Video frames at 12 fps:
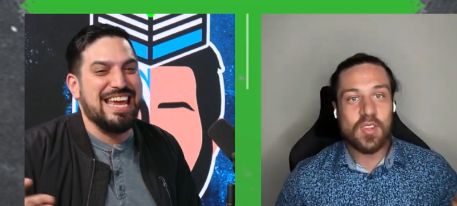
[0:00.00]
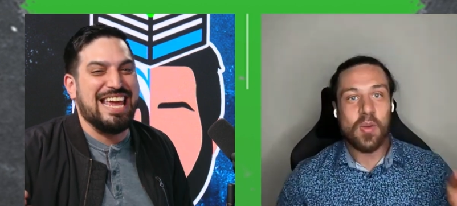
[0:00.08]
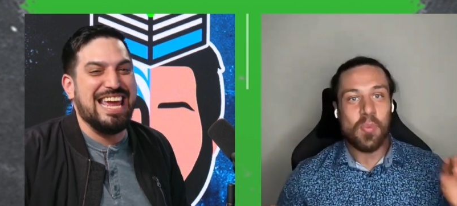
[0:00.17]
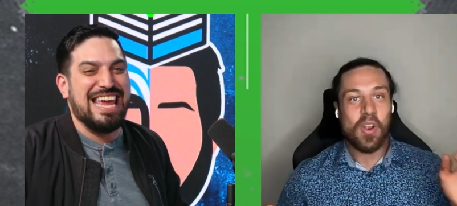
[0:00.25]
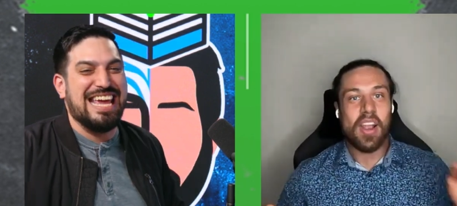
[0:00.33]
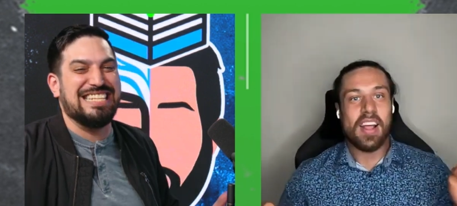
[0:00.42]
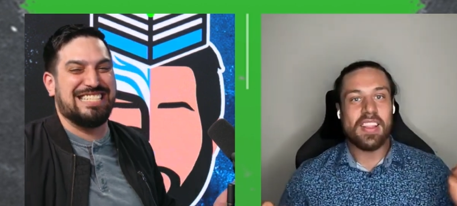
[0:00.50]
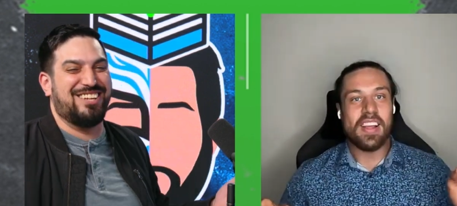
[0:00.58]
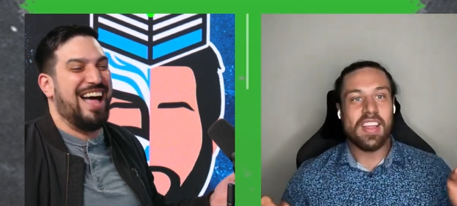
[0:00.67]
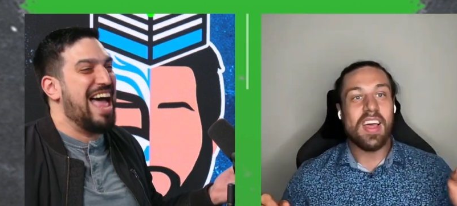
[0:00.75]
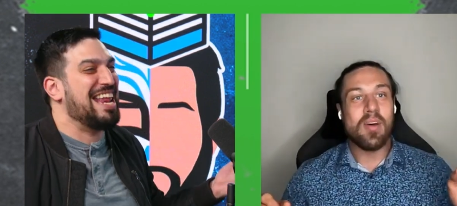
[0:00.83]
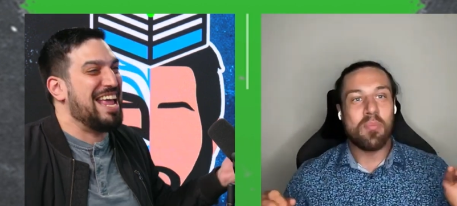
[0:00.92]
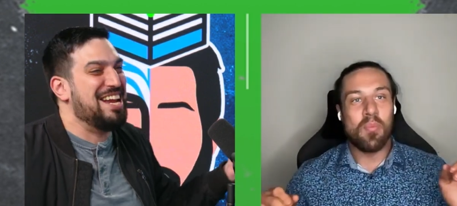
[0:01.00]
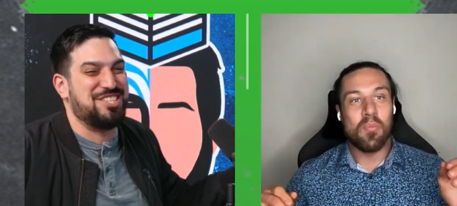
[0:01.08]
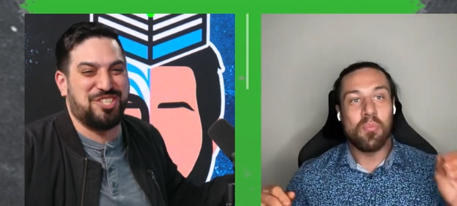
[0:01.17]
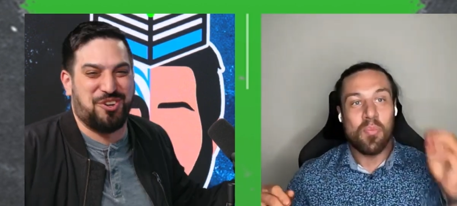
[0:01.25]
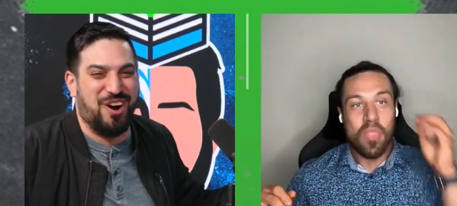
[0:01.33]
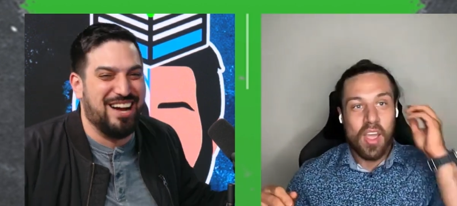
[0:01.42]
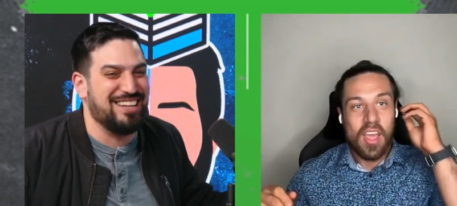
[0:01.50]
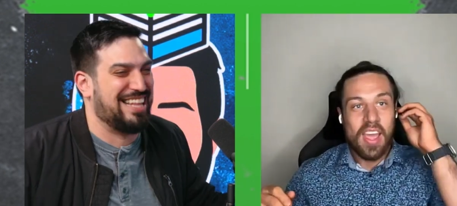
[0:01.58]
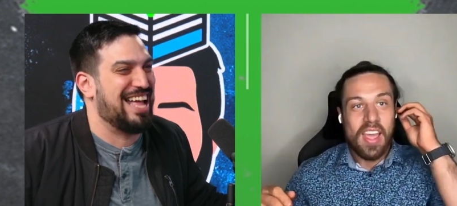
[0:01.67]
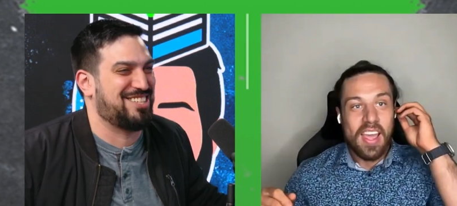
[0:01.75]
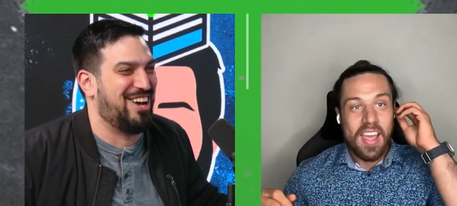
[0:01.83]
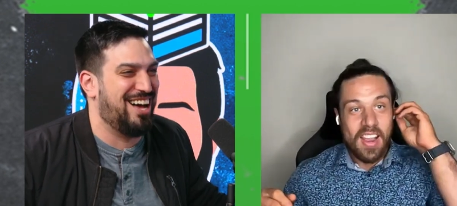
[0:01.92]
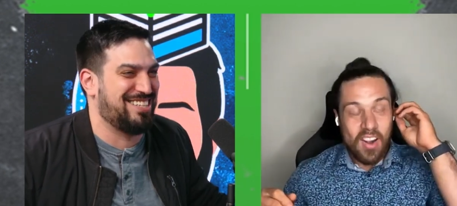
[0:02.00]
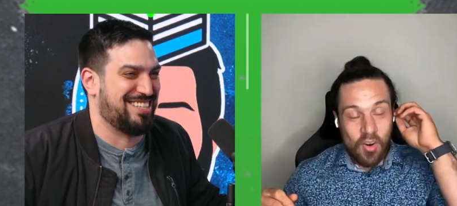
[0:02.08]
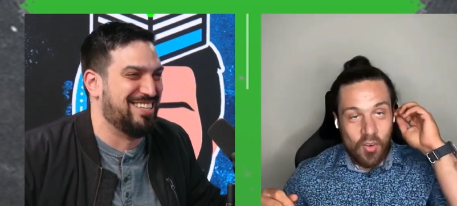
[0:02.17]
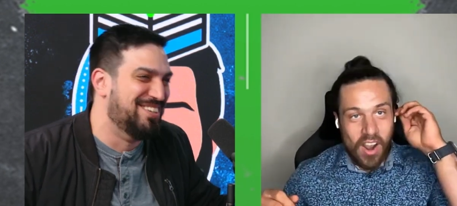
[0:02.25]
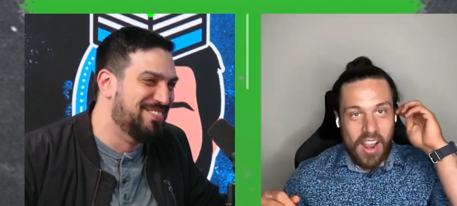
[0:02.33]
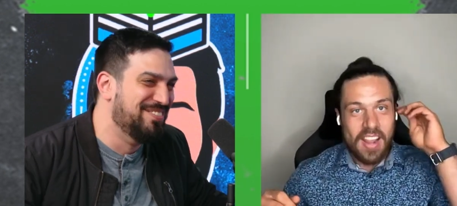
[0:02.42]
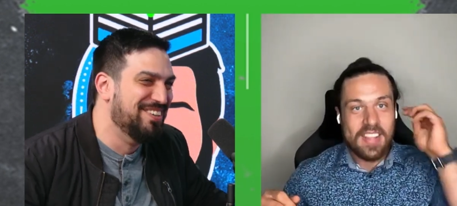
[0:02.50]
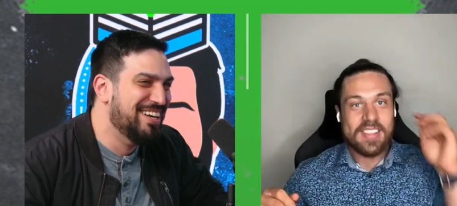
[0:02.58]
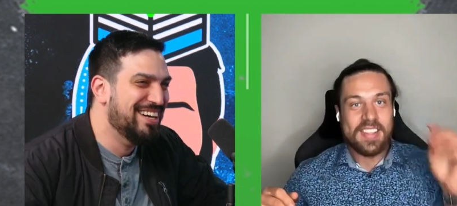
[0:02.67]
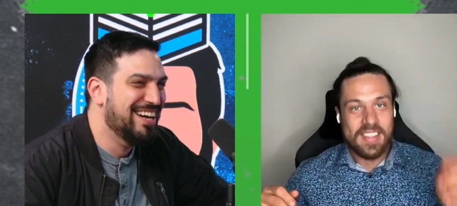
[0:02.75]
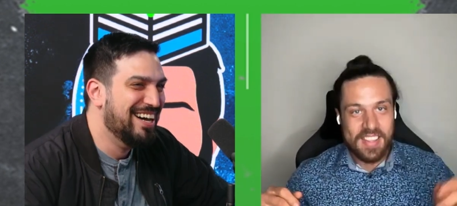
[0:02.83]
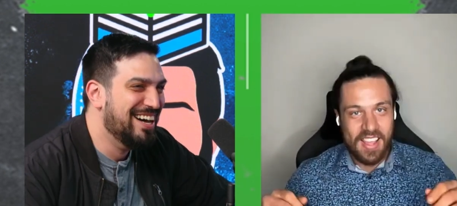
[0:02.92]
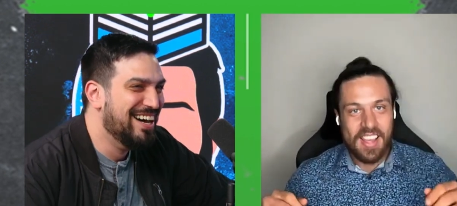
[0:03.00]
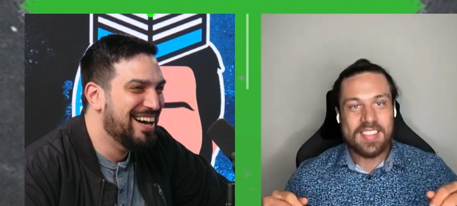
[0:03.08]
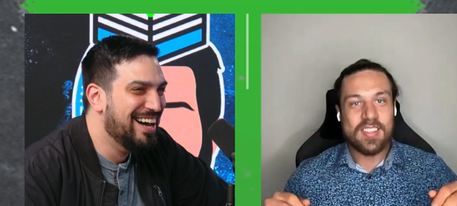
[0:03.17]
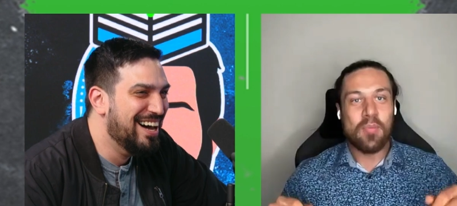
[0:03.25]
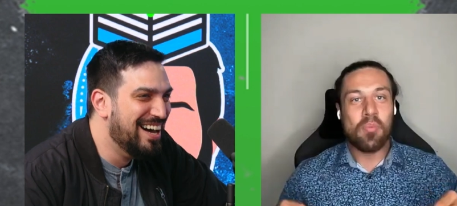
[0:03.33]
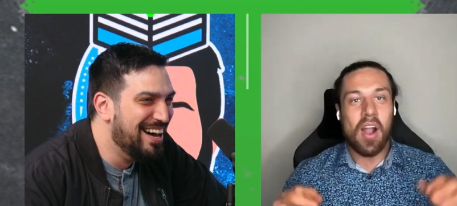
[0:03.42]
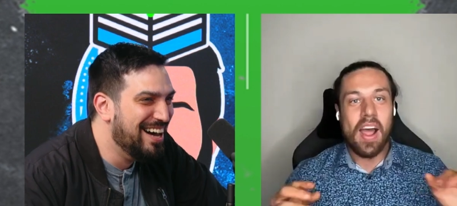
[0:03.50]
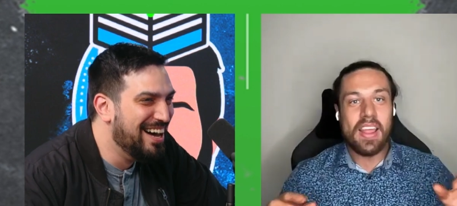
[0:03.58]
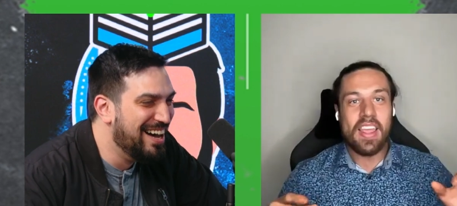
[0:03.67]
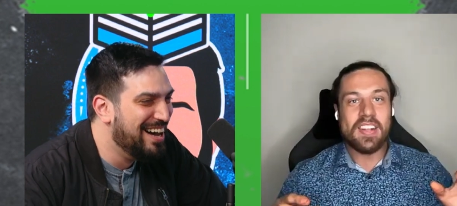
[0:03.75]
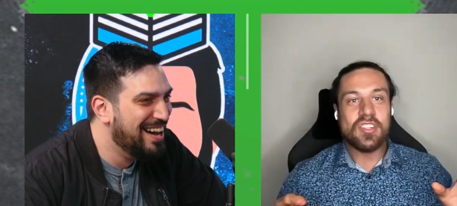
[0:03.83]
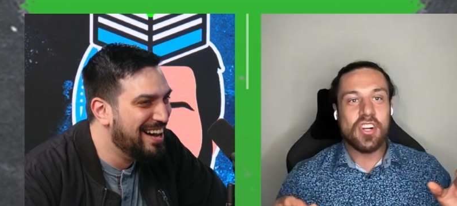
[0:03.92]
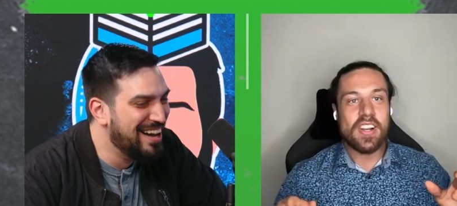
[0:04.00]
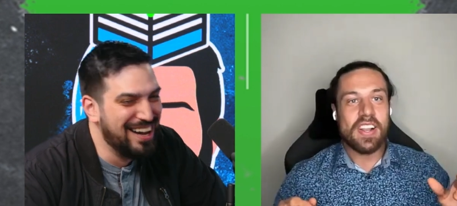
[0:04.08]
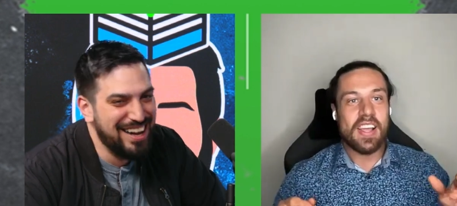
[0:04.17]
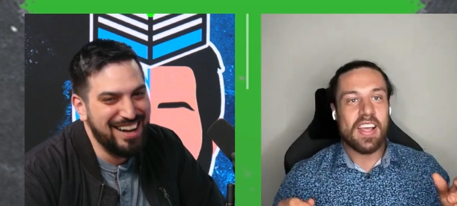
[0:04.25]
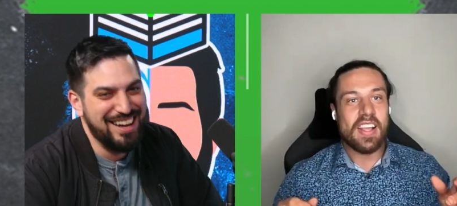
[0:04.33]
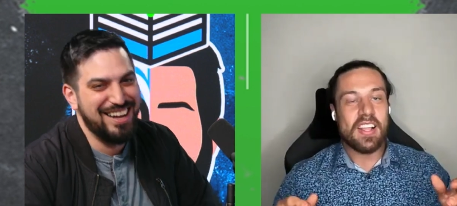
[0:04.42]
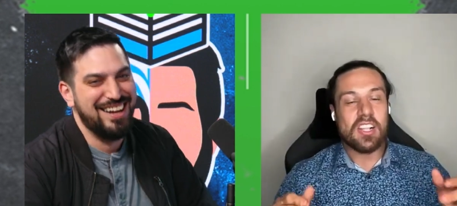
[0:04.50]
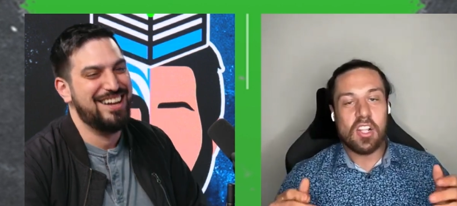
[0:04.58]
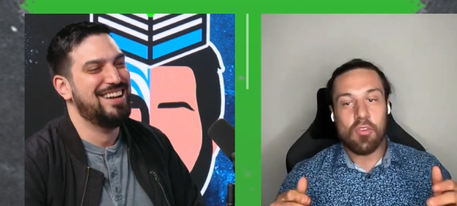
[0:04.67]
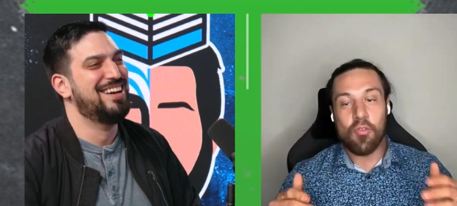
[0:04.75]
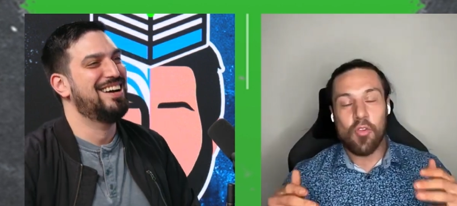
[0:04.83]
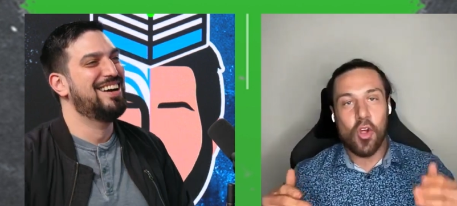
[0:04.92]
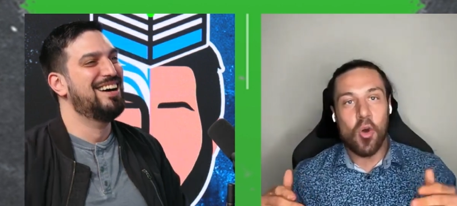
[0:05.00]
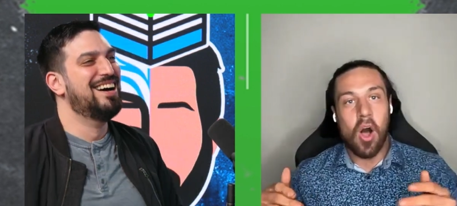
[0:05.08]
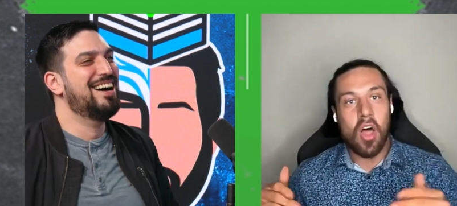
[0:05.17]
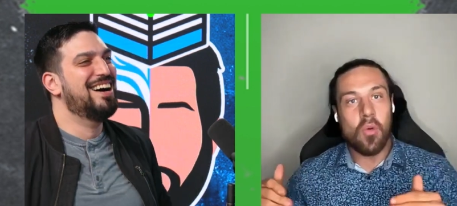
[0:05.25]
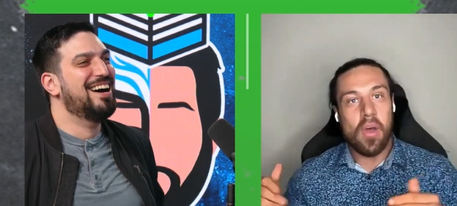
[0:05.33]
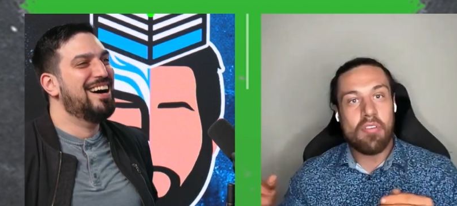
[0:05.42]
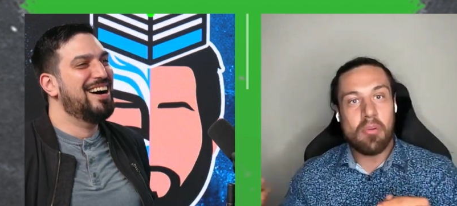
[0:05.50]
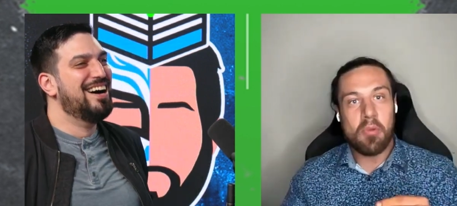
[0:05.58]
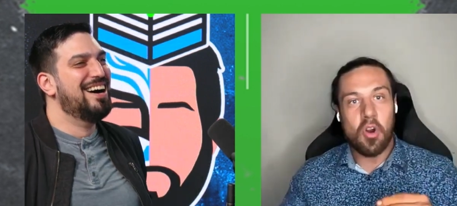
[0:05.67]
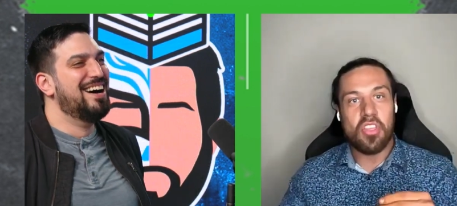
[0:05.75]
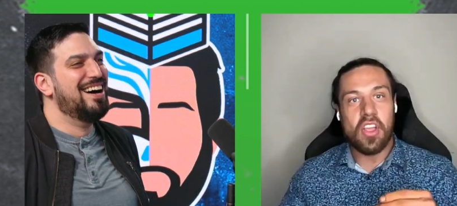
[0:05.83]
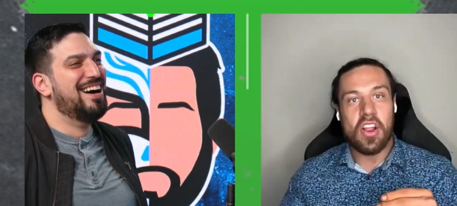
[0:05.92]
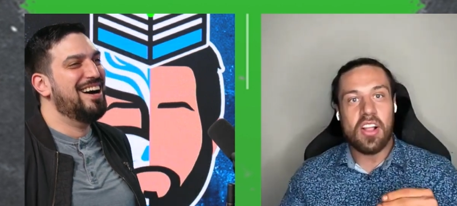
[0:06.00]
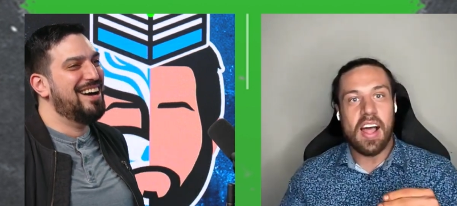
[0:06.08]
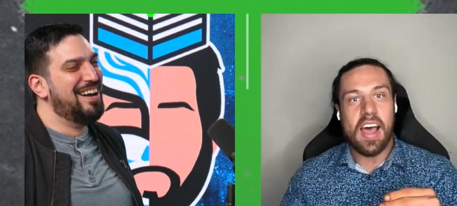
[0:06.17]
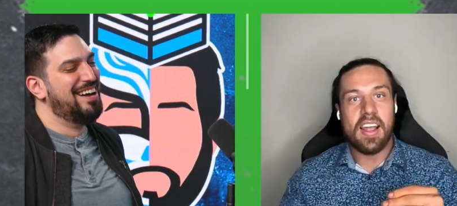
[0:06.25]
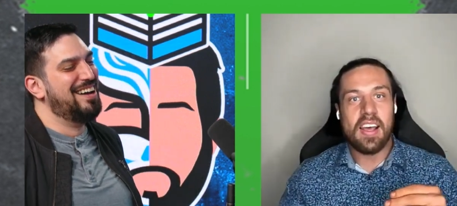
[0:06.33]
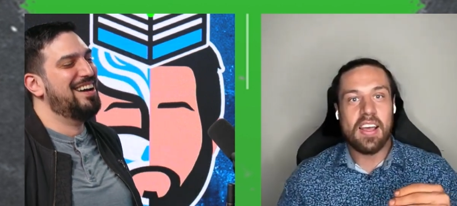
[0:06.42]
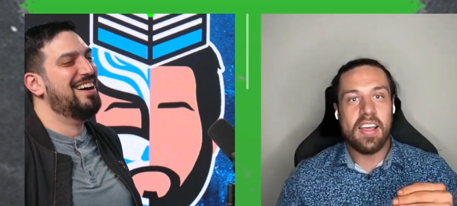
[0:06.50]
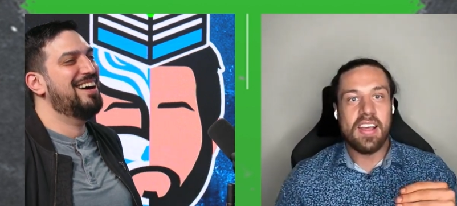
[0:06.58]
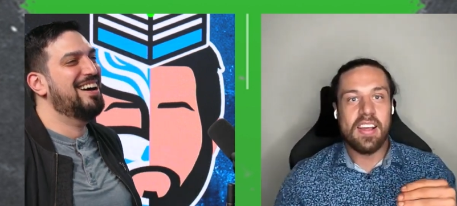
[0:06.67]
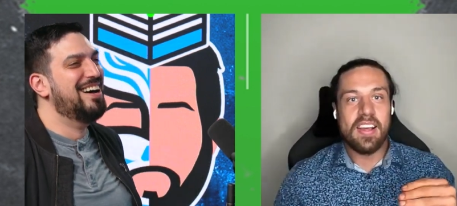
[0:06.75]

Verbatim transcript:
Speaker 1: he, he still had it in his
Speaker 2: trunk. That's awesome. Right.
Speaker 1: Yeah. So Brian Kendrick flew all the way from North Carolina